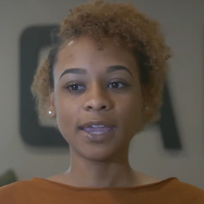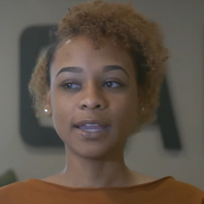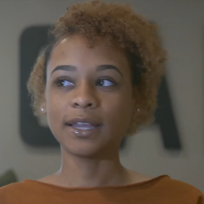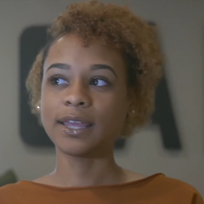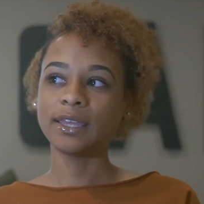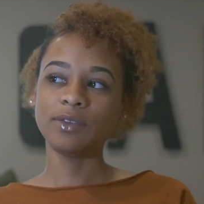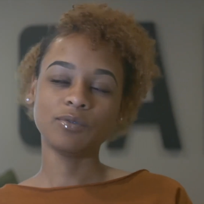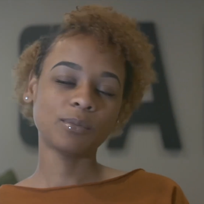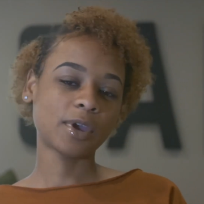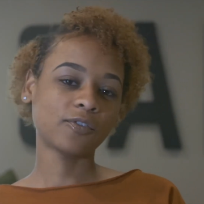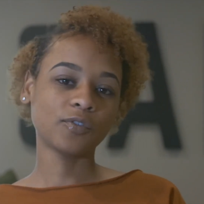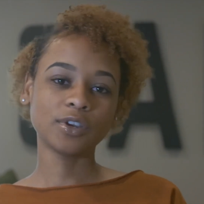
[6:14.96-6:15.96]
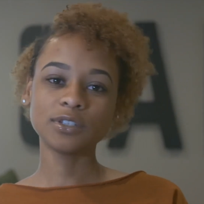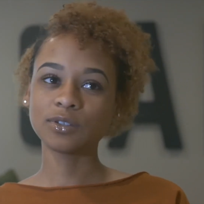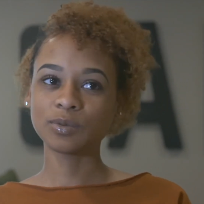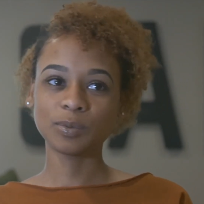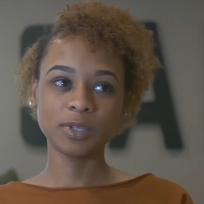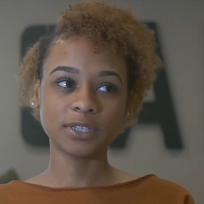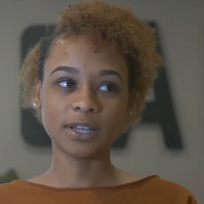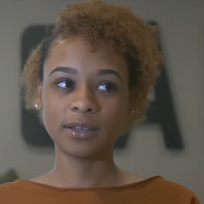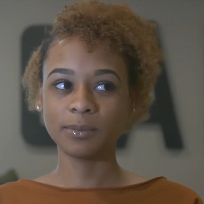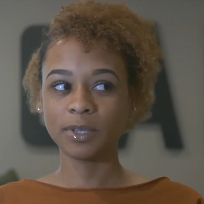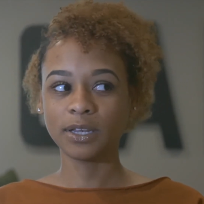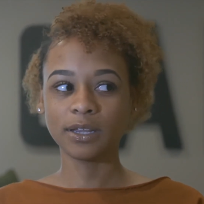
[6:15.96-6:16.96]
And like even my friends would be
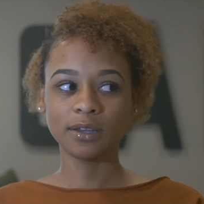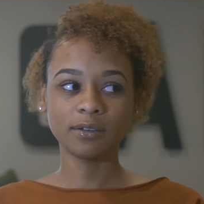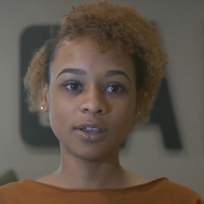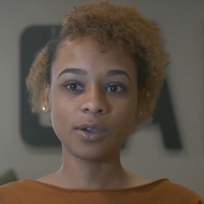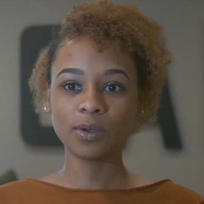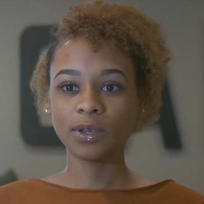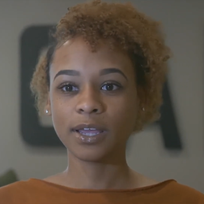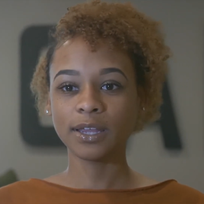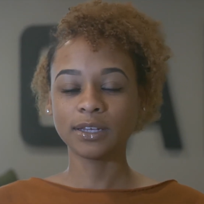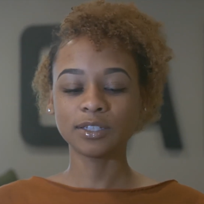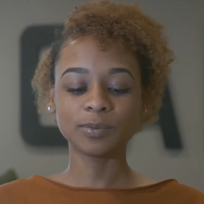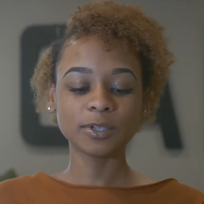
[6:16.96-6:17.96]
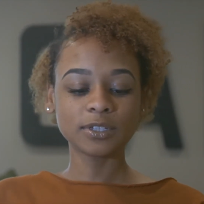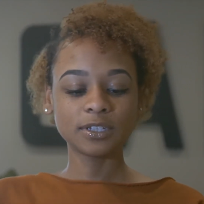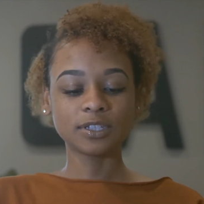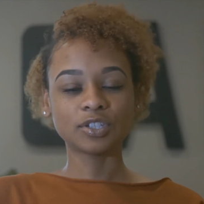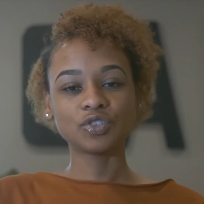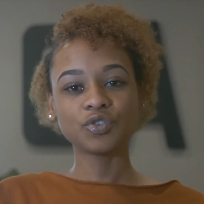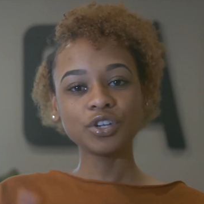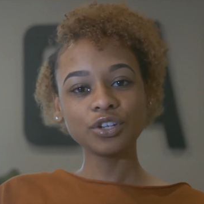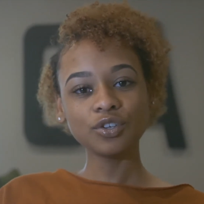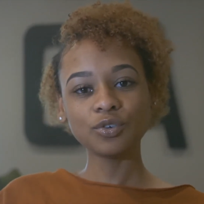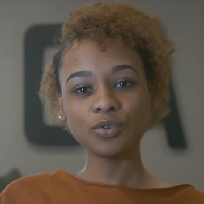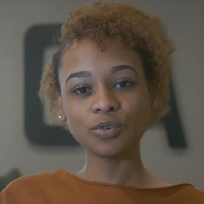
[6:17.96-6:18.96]
telling me like, no, like this person isn't
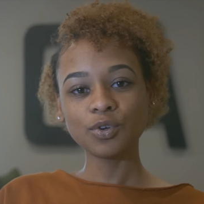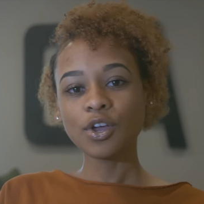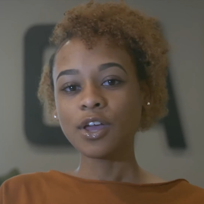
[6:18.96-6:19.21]
treating you